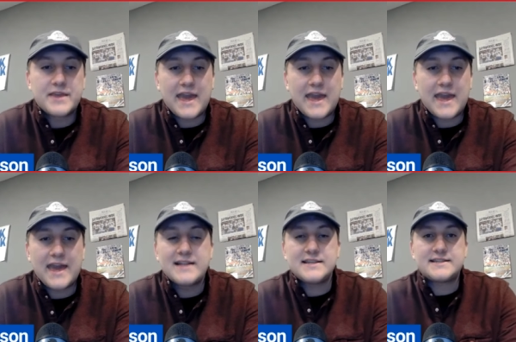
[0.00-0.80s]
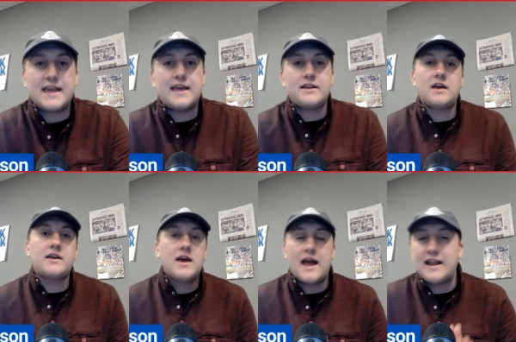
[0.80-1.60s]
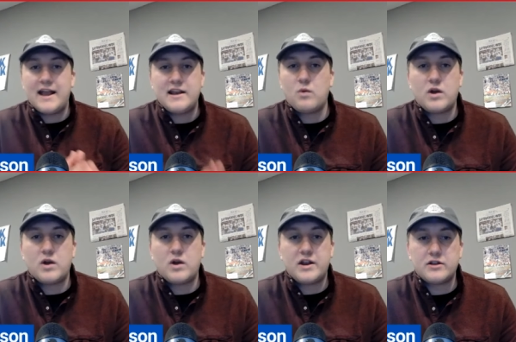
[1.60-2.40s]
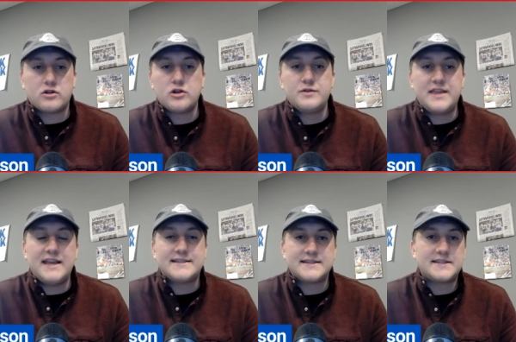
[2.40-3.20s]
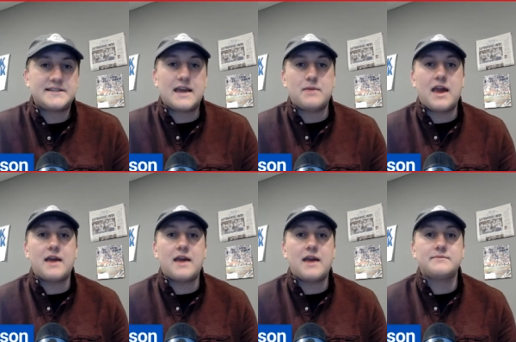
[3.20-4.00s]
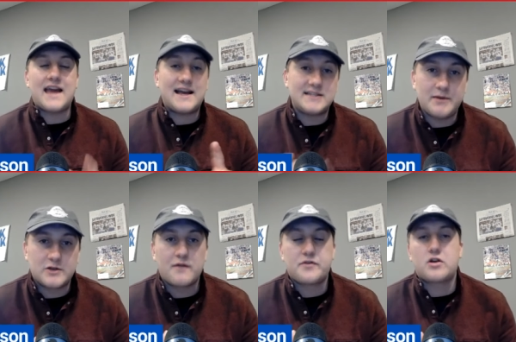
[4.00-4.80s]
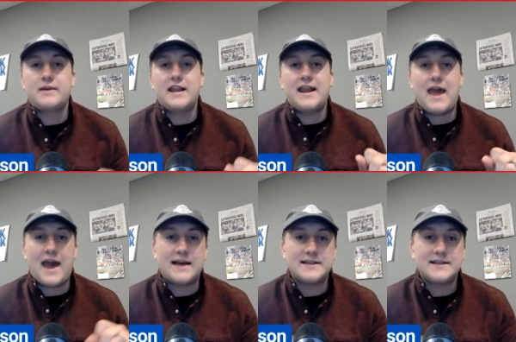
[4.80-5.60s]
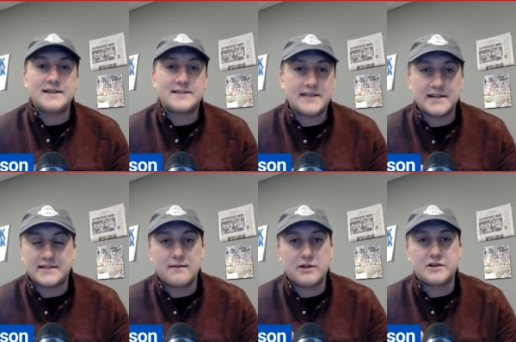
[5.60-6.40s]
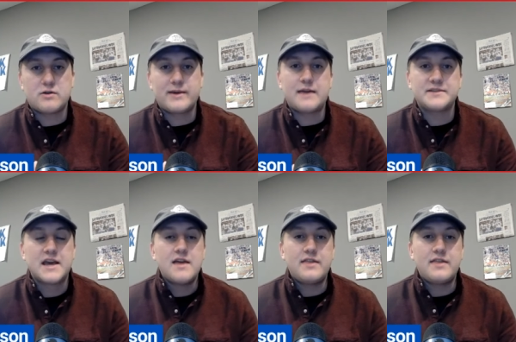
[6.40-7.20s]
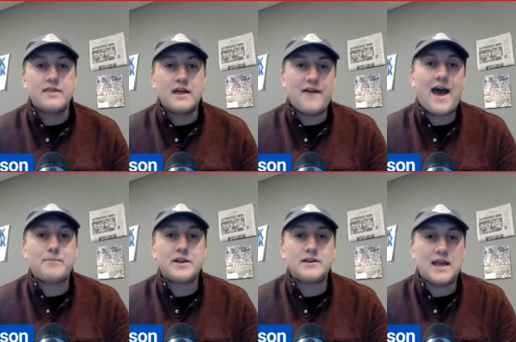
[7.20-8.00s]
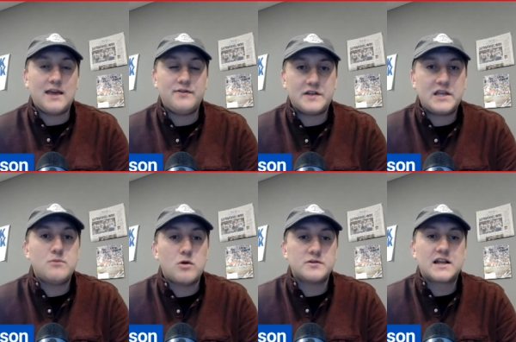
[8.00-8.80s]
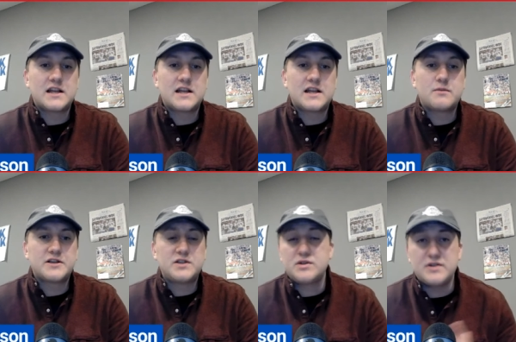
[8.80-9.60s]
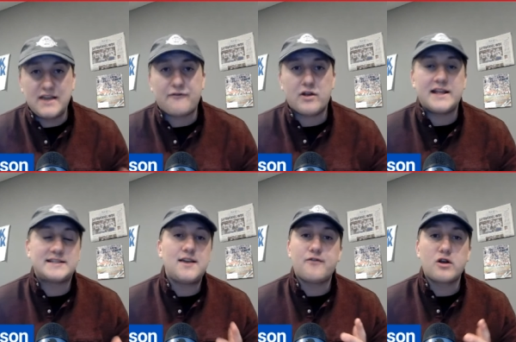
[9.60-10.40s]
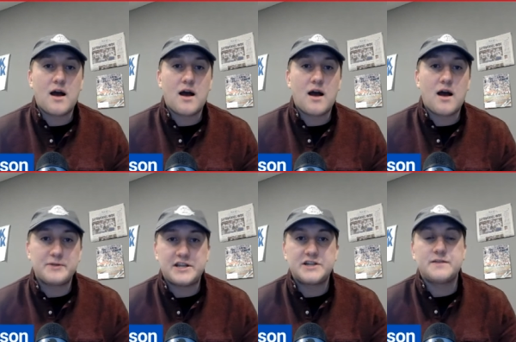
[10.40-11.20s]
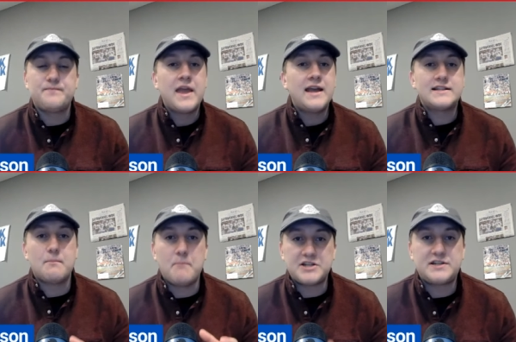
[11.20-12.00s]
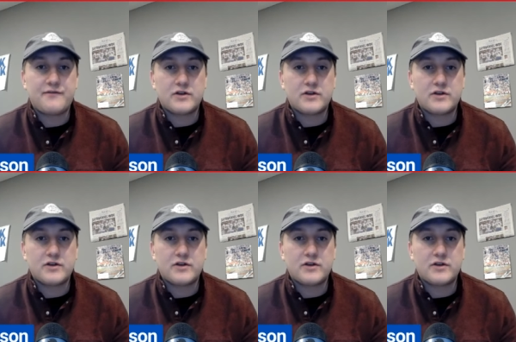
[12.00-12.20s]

Kansas in I, I didn't want to include these as the same games as the Big 12 tournament and as the NCAA tournament games that have happened in the T-Mobile Center because those are different. It's different competition. It's a much